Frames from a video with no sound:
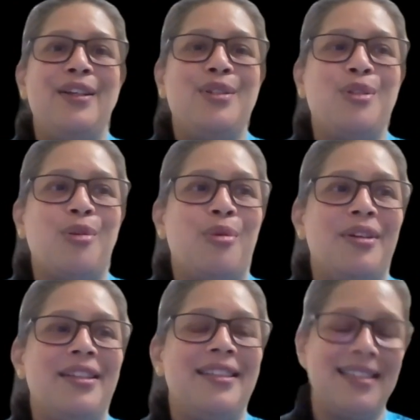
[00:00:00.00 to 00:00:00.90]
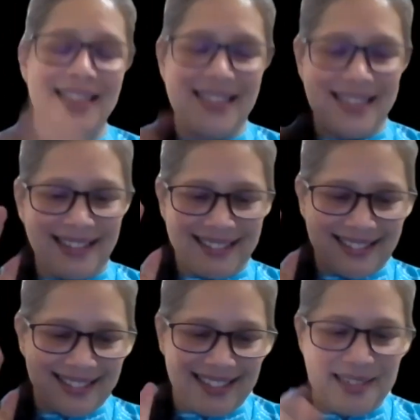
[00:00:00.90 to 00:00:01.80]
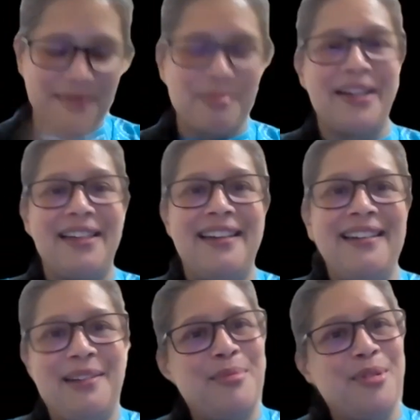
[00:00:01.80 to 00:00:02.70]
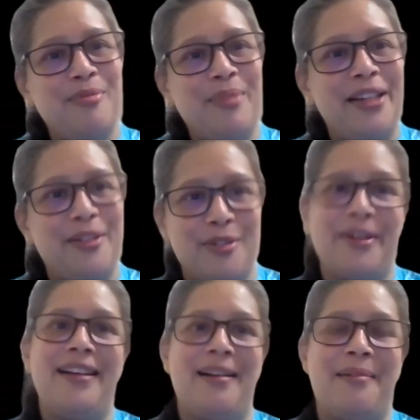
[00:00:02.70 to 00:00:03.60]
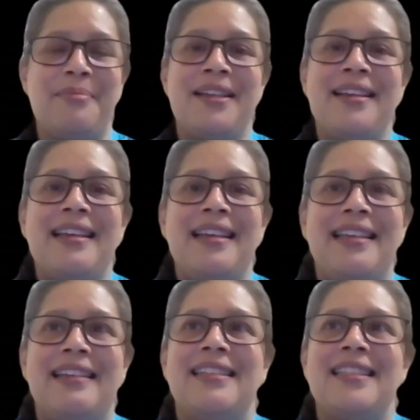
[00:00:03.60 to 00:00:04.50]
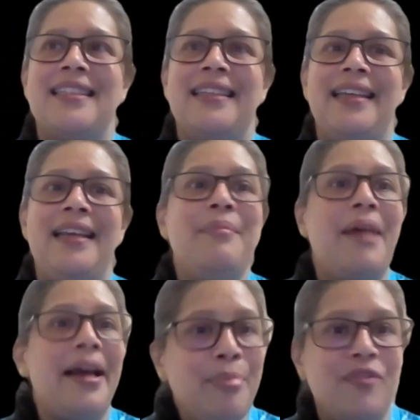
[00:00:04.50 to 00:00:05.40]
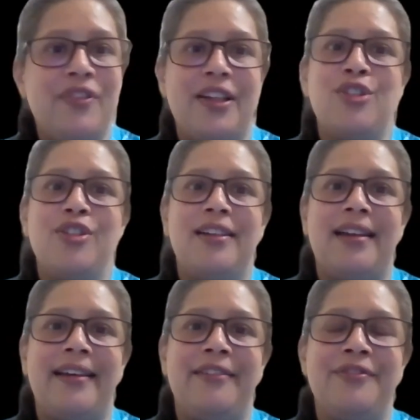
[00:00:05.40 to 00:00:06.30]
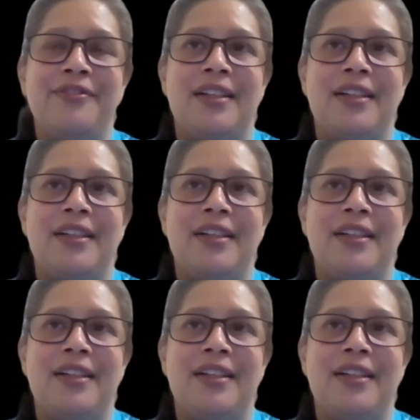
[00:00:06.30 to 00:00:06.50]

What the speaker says: So this is a little bit in terms of my growing up years. In my professional life,